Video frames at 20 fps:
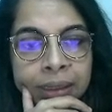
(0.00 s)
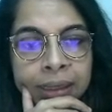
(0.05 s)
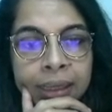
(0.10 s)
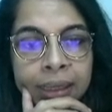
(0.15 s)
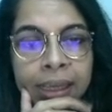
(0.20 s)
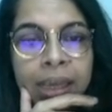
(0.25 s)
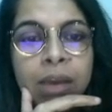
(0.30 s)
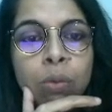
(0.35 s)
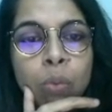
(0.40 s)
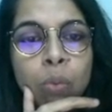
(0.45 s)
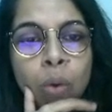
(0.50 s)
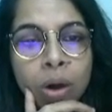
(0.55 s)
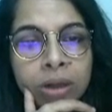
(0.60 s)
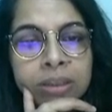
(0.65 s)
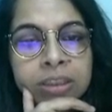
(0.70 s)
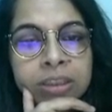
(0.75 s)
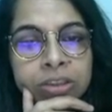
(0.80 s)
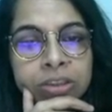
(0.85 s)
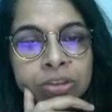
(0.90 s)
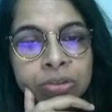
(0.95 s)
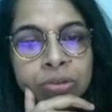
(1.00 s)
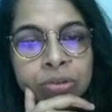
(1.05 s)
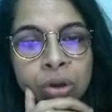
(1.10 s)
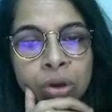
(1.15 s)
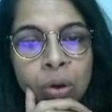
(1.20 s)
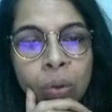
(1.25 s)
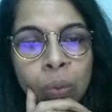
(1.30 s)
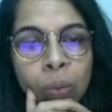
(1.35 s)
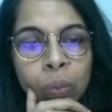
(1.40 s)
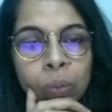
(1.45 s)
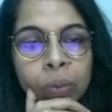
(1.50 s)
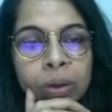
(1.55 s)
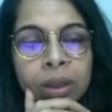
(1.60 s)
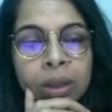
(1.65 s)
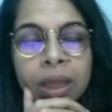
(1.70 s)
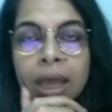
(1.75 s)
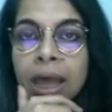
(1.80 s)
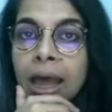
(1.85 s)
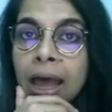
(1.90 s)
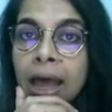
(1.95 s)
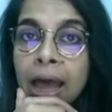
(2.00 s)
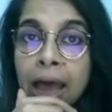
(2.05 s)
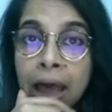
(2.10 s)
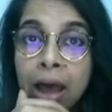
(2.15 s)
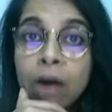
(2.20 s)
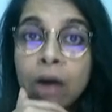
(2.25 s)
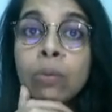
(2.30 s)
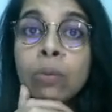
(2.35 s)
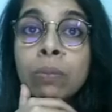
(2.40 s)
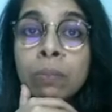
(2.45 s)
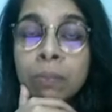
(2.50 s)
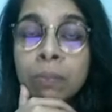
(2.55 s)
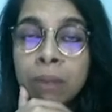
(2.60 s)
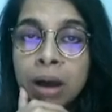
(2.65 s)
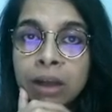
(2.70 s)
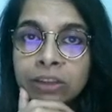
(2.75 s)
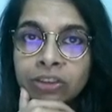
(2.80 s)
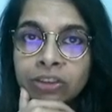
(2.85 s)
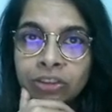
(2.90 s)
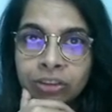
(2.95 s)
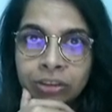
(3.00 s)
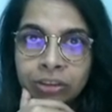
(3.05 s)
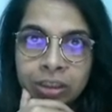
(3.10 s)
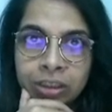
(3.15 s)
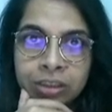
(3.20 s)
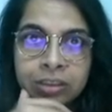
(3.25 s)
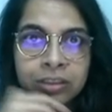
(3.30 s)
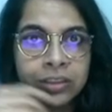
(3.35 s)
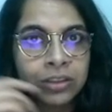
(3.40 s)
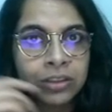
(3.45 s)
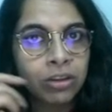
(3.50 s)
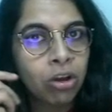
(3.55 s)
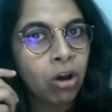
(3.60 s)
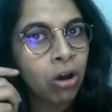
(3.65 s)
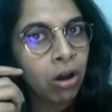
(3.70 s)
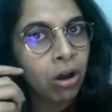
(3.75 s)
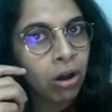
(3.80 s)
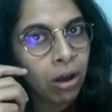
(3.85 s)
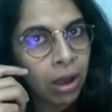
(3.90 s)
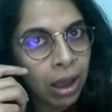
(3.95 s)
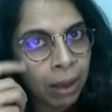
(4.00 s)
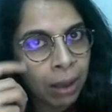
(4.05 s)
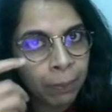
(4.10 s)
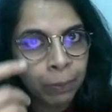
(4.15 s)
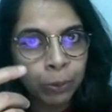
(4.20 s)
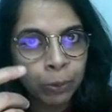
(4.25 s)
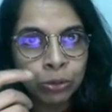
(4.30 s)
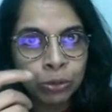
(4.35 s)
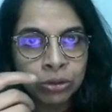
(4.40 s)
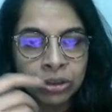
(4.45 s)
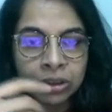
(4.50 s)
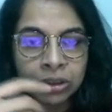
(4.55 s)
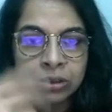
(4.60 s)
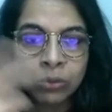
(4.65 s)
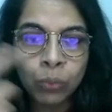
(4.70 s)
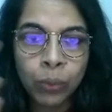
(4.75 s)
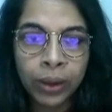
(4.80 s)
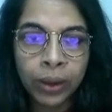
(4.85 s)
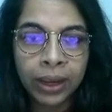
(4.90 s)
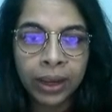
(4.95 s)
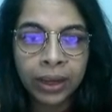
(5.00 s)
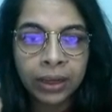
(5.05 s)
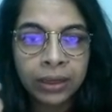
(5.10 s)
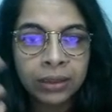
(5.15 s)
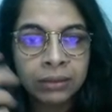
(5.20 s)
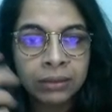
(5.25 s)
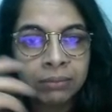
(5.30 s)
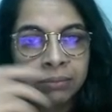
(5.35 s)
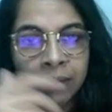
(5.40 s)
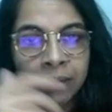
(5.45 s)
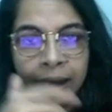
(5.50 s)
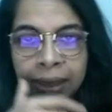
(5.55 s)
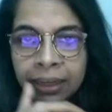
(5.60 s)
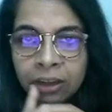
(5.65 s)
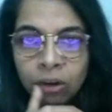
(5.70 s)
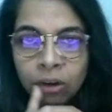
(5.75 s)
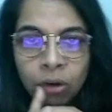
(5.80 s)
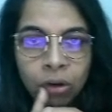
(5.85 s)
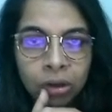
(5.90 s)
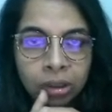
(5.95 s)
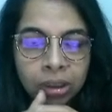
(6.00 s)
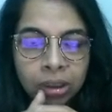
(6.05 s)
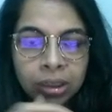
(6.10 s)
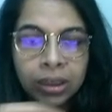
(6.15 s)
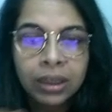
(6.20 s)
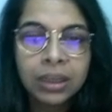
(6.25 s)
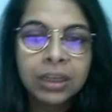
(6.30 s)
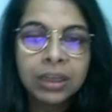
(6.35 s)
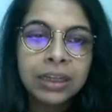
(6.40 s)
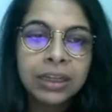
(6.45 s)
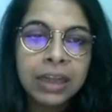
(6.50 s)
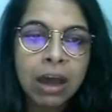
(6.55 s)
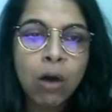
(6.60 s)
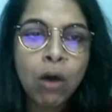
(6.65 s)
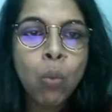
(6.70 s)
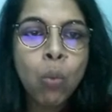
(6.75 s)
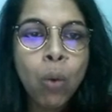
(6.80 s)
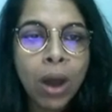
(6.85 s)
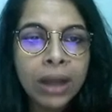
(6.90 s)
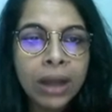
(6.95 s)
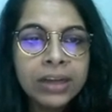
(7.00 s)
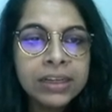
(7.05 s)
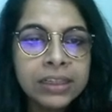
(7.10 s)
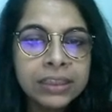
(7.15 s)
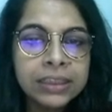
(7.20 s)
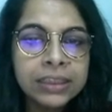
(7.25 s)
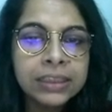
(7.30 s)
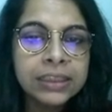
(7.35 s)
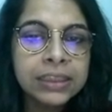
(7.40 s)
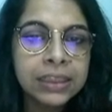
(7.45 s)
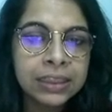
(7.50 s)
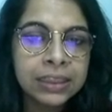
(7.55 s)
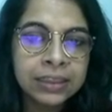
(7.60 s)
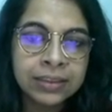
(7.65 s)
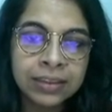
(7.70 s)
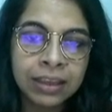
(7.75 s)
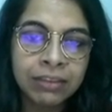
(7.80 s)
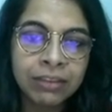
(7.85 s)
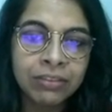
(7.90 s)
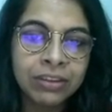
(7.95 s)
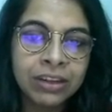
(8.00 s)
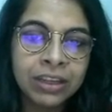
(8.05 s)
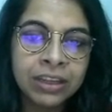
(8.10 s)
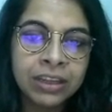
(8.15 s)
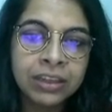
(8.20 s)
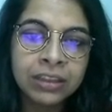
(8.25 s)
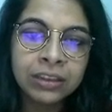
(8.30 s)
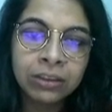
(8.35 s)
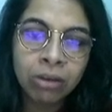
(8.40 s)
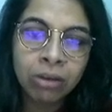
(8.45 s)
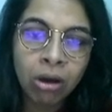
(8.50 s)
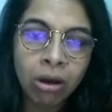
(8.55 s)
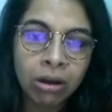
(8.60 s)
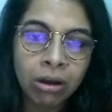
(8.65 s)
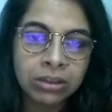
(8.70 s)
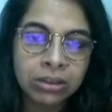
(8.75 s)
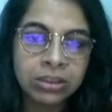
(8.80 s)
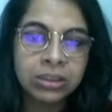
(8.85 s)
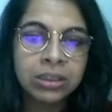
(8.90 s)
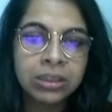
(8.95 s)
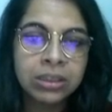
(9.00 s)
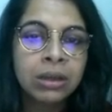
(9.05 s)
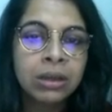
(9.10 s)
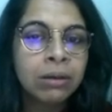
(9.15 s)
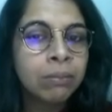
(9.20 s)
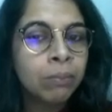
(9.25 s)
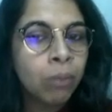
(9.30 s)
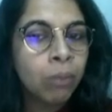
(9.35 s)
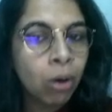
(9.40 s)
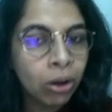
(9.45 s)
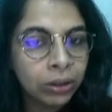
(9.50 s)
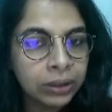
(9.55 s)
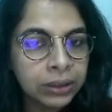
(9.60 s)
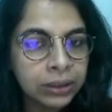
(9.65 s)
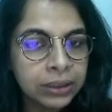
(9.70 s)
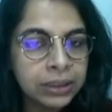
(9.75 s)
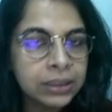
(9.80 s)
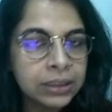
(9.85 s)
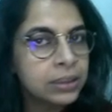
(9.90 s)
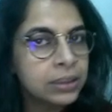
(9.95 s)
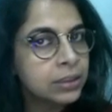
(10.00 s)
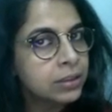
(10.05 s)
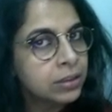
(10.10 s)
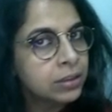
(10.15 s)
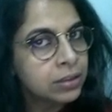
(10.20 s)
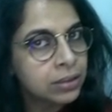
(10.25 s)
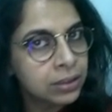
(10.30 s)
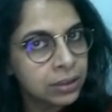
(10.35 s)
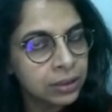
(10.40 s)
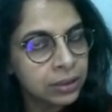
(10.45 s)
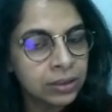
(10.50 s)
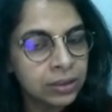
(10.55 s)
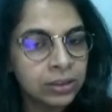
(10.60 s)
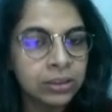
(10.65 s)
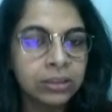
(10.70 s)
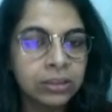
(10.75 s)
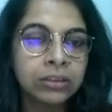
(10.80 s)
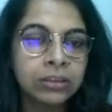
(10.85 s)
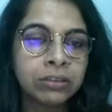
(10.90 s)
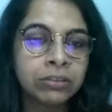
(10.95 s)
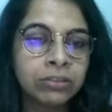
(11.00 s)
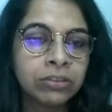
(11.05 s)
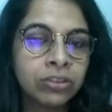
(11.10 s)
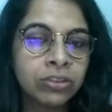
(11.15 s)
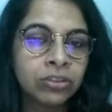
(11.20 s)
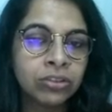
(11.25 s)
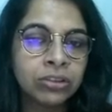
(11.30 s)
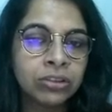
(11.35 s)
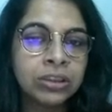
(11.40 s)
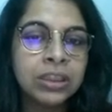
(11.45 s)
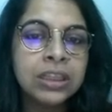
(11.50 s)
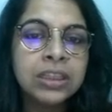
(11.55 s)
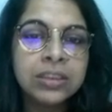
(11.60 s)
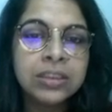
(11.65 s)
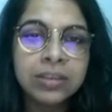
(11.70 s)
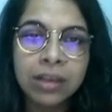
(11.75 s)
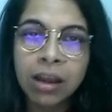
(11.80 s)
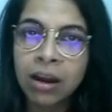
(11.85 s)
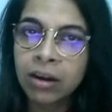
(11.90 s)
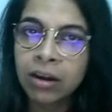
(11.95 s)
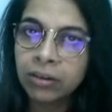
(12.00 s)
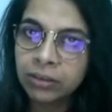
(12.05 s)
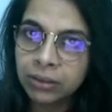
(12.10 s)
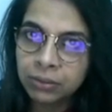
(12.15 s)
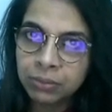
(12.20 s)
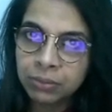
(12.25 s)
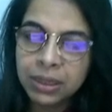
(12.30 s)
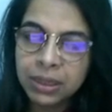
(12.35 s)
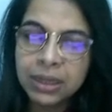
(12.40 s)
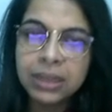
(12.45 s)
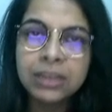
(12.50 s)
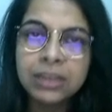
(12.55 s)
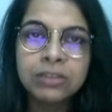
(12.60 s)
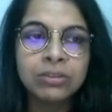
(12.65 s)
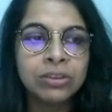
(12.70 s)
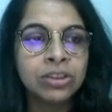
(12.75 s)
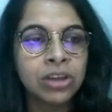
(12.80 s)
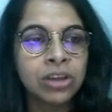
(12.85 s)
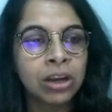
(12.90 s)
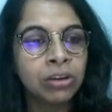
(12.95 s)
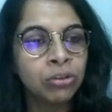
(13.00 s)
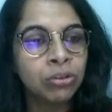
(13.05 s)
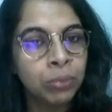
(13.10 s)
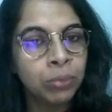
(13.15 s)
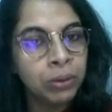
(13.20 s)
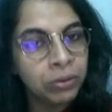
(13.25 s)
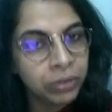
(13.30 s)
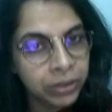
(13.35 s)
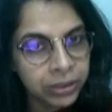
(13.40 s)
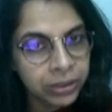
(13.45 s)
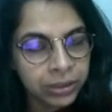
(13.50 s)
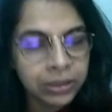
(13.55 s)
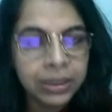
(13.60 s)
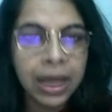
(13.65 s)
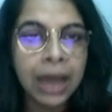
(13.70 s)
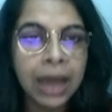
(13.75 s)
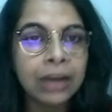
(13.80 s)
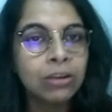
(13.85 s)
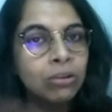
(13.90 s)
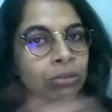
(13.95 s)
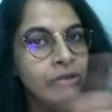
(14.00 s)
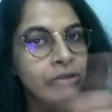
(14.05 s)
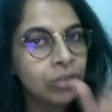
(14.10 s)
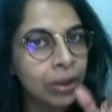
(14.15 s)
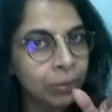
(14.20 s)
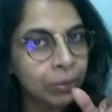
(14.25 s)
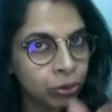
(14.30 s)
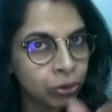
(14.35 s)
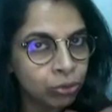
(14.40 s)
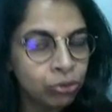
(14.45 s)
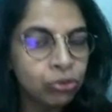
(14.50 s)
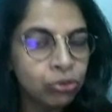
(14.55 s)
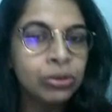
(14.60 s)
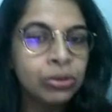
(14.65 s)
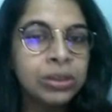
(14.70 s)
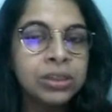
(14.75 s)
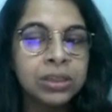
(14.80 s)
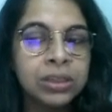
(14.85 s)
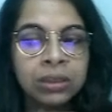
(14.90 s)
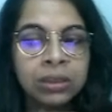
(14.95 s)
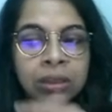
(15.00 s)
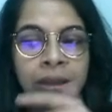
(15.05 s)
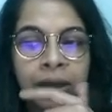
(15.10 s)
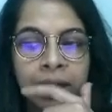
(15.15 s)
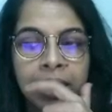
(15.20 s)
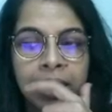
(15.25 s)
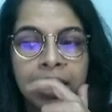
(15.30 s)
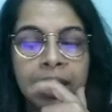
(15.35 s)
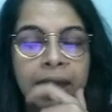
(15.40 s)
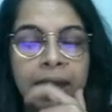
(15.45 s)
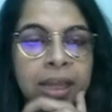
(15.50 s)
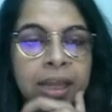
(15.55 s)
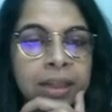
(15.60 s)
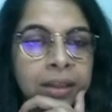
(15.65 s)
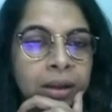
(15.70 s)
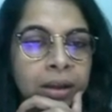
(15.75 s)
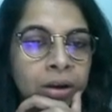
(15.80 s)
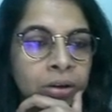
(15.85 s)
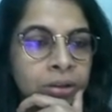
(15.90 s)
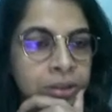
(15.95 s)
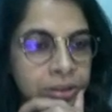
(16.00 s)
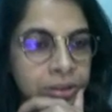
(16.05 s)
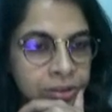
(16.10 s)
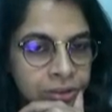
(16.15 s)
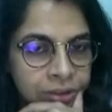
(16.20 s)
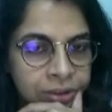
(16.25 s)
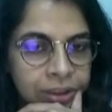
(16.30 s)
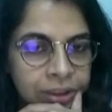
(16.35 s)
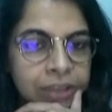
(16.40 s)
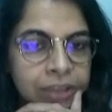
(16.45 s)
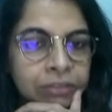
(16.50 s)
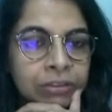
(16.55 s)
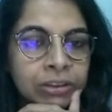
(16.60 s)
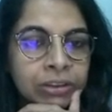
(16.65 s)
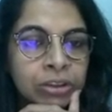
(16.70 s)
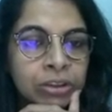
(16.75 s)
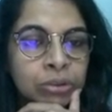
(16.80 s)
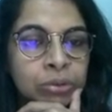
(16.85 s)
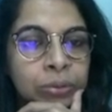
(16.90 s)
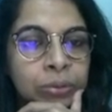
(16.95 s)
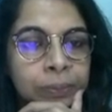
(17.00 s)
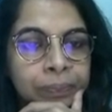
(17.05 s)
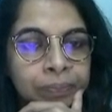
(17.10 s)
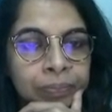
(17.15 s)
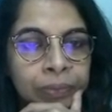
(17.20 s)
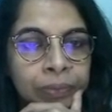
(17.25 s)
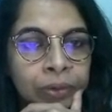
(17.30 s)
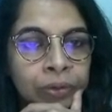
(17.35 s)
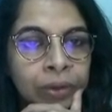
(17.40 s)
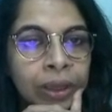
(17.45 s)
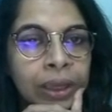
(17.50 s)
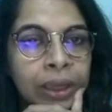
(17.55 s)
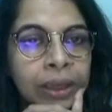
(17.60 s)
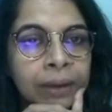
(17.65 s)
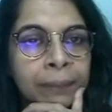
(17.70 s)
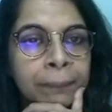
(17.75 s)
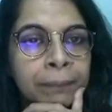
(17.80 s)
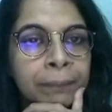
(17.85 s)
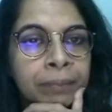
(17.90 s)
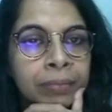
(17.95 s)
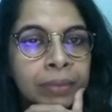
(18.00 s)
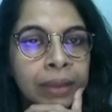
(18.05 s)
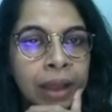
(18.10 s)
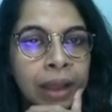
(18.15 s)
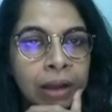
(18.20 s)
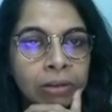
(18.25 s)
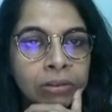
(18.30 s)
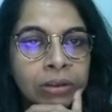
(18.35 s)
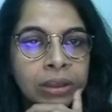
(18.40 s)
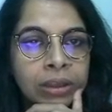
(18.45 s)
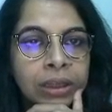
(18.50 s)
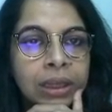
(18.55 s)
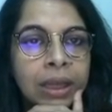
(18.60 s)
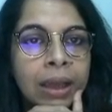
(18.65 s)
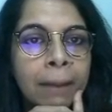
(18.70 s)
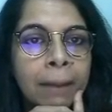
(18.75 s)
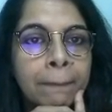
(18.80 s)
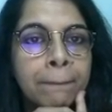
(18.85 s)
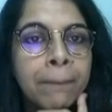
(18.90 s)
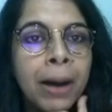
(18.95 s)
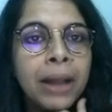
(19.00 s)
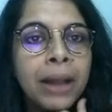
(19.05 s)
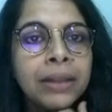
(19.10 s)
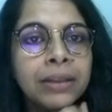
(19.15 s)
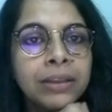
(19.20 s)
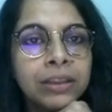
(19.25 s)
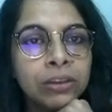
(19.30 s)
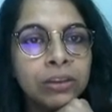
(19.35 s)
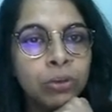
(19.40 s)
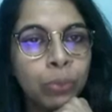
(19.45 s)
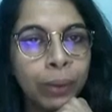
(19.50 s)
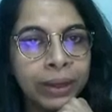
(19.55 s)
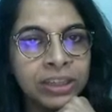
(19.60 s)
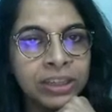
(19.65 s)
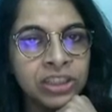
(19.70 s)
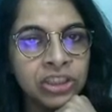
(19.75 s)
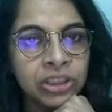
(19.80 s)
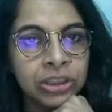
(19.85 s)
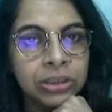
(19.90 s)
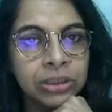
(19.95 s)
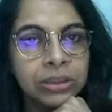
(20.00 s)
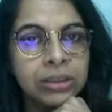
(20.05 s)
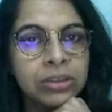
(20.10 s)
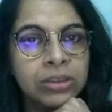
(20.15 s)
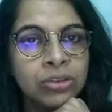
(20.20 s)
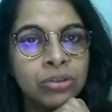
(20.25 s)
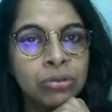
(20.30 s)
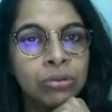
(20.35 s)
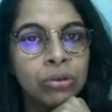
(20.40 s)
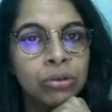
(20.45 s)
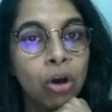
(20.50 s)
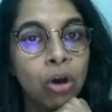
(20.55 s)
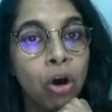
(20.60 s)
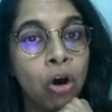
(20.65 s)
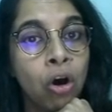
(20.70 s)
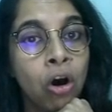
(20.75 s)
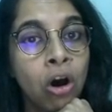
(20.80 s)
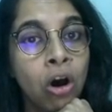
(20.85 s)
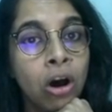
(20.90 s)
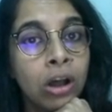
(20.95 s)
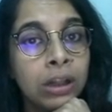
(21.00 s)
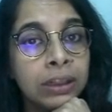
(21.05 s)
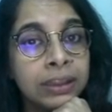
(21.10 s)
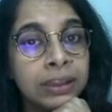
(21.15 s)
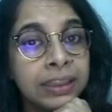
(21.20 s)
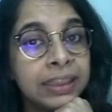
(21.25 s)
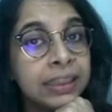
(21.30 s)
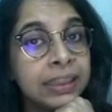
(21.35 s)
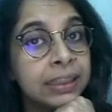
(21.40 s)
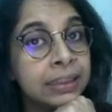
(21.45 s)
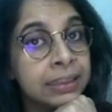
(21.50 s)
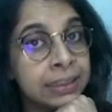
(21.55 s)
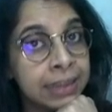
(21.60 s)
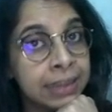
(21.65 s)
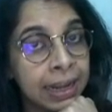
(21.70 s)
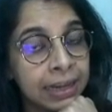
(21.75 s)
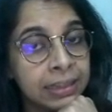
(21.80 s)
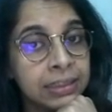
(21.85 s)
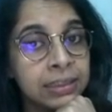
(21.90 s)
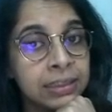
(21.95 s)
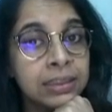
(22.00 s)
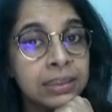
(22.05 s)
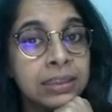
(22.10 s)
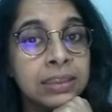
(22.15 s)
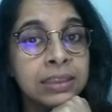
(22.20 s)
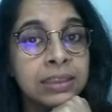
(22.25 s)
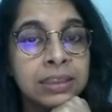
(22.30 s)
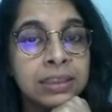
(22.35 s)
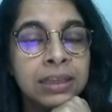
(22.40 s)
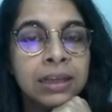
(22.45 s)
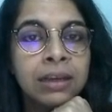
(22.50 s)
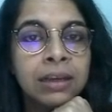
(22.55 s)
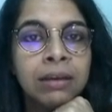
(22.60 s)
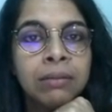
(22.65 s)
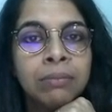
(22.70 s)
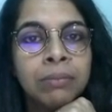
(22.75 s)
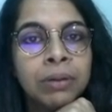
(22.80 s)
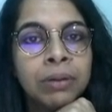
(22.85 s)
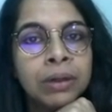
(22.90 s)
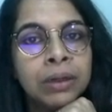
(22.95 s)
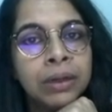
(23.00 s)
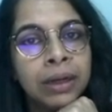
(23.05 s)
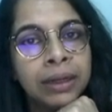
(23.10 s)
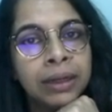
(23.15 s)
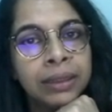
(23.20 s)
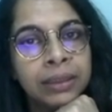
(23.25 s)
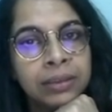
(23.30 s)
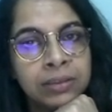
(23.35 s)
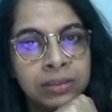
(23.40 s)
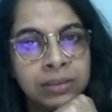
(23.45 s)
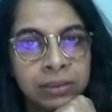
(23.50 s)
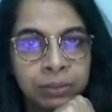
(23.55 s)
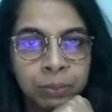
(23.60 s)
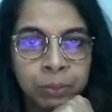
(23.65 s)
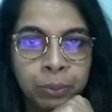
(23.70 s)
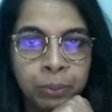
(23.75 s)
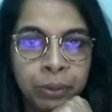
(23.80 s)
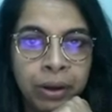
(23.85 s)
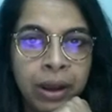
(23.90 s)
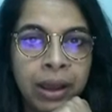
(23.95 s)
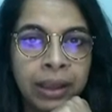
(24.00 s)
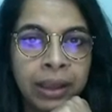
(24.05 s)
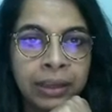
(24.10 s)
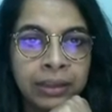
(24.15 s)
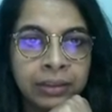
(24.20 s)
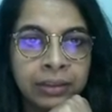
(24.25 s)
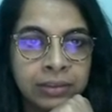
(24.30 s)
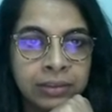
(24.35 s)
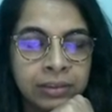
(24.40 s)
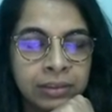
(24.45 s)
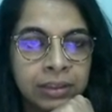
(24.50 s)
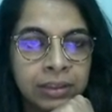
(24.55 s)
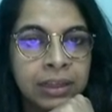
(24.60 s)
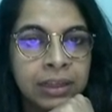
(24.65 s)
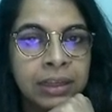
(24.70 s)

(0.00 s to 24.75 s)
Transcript: He wanted to know, how much does Appukuttan weigh? My God. Now, wondered is given here thought. Bothered is disturbed. So these are the meanings which have to be written. That also I'm going to do it in on the screen with you. Okay. Now, but the question took all the attendants by surprise.